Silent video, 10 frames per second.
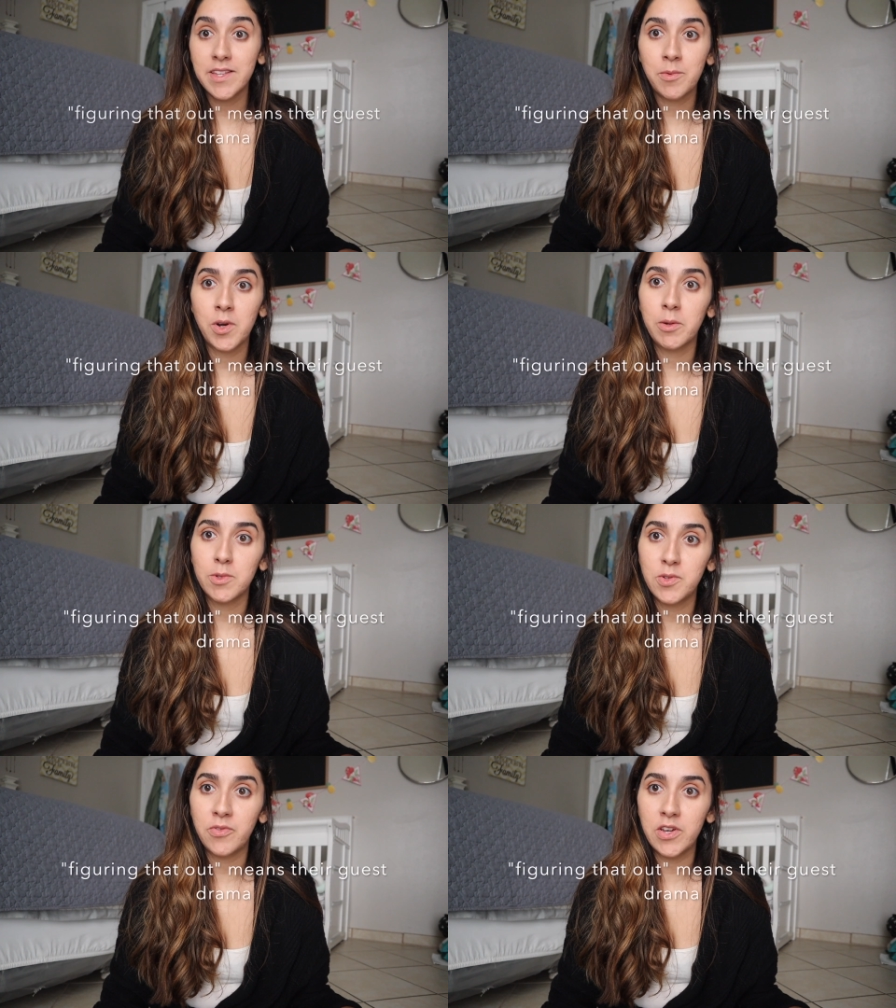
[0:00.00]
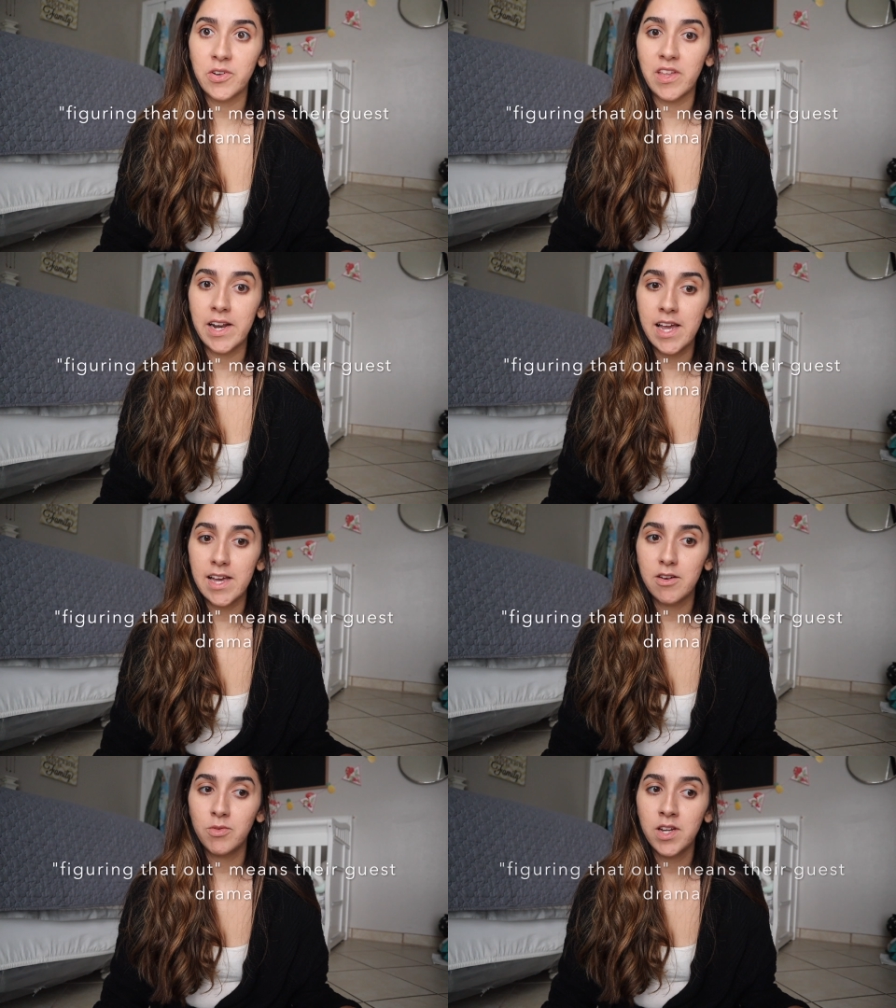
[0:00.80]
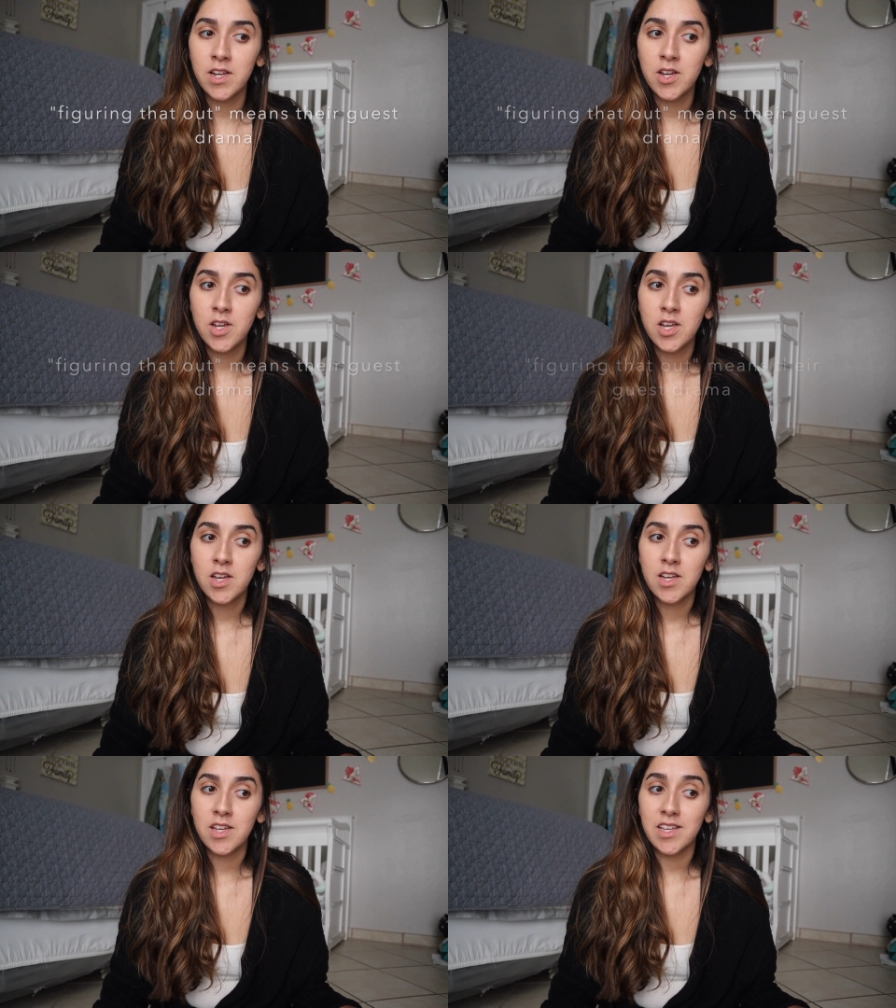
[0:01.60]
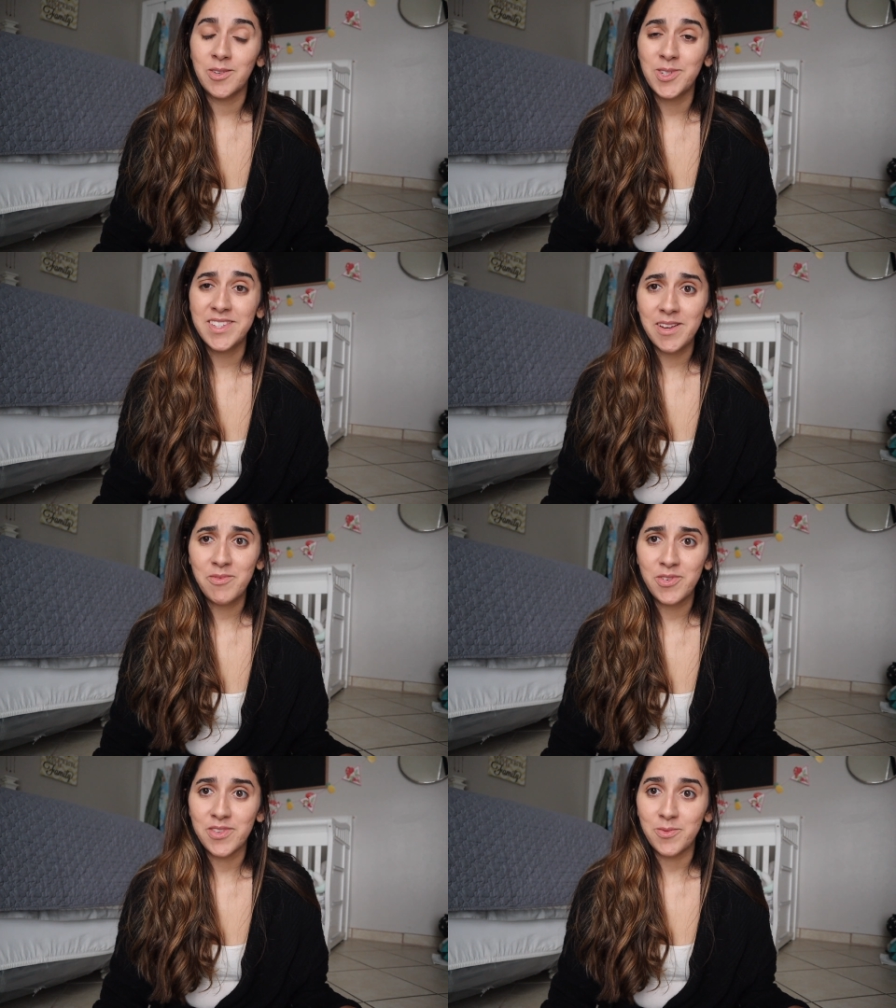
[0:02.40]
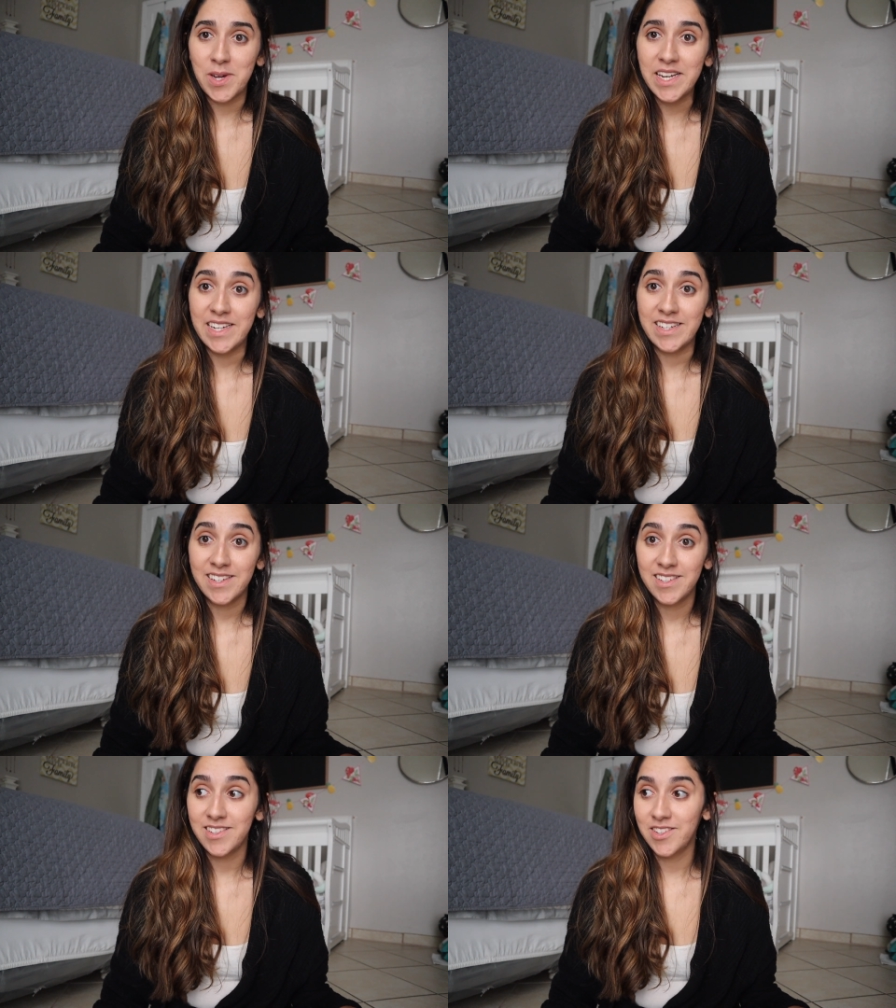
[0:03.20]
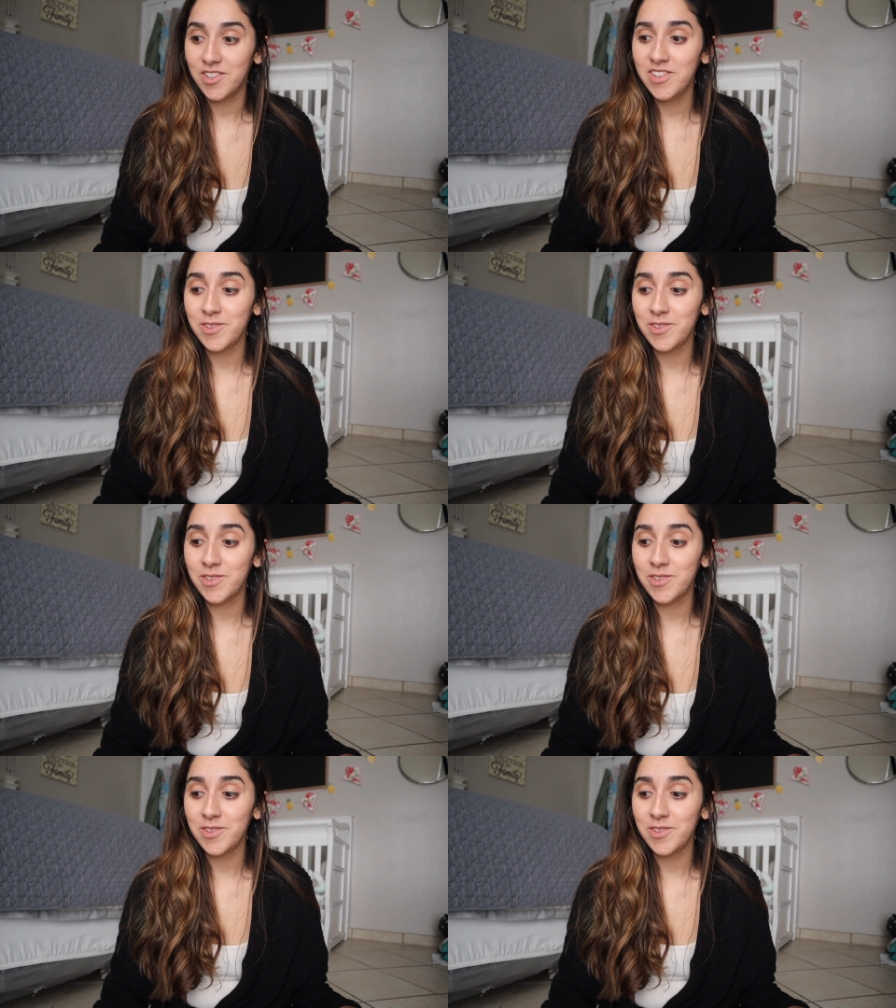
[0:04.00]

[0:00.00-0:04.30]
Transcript: they were able to figure that out, it was time for the wedding, you know?